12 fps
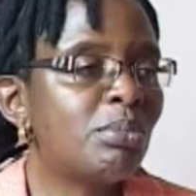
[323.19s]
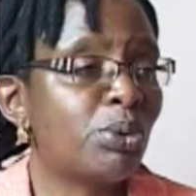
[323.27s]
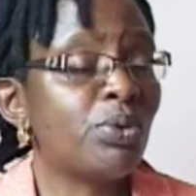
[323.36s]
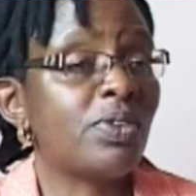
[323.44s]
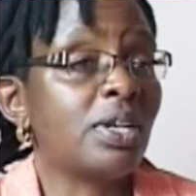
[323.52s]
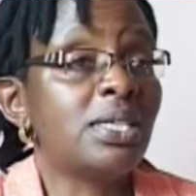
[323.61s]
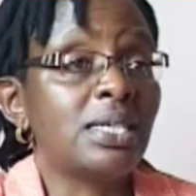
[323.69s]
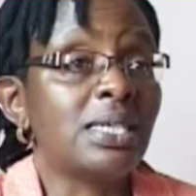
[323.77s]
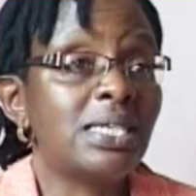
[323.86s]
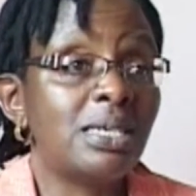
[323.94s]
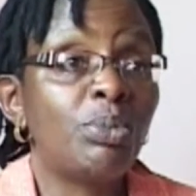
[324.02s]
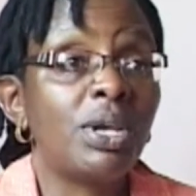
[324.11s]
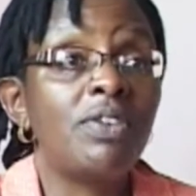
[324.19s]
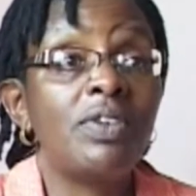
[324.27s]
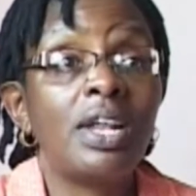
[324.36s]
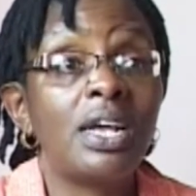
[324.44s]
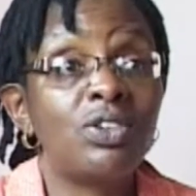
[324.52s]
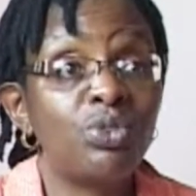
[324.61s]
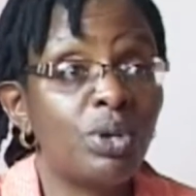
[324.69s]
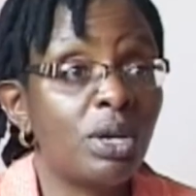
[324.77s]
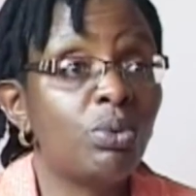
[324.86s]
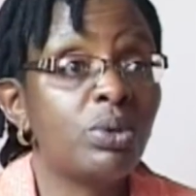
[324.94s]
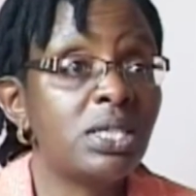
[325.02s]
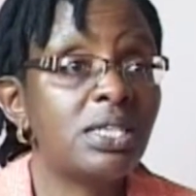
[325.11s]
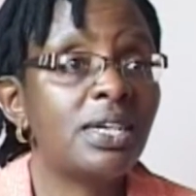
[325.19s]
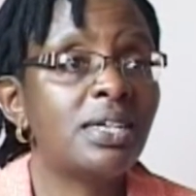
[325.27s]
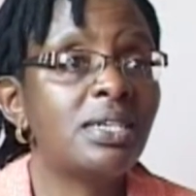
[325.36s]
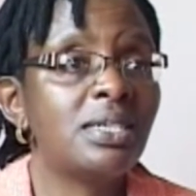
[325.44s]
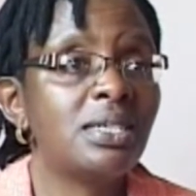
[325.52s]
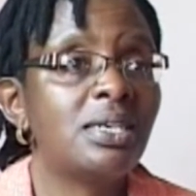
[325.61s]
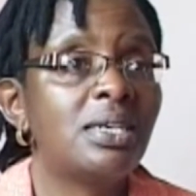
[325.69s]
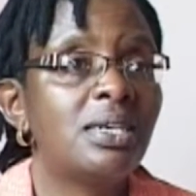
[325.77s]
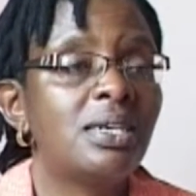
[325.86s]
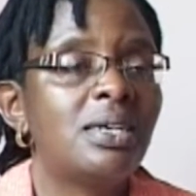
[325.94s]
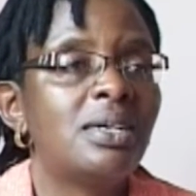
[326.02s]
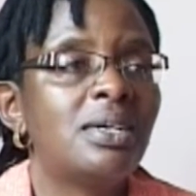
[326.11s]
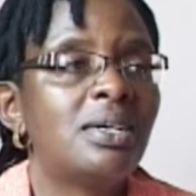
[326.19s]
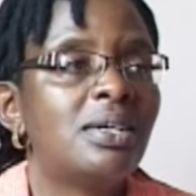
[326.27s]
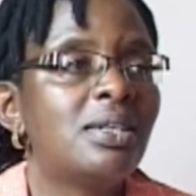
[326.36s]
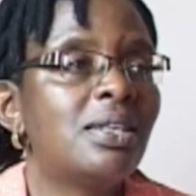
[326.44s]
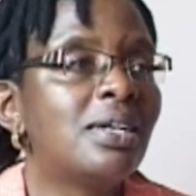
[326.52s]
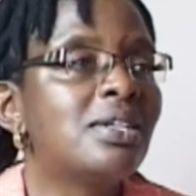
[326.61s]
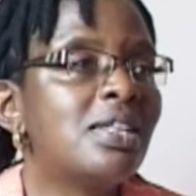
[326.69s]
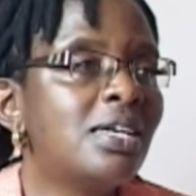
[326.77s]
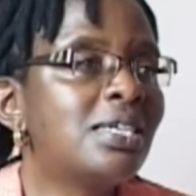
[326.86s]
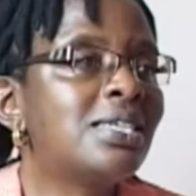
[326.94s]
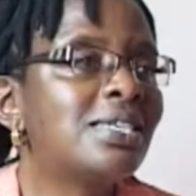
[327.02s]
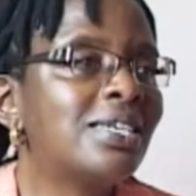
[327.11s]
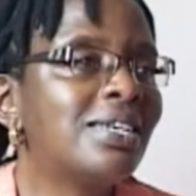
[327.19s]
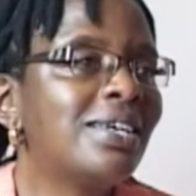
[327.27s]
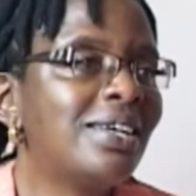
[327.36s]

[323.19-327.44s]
Because as a team, we even had to negotiate that this.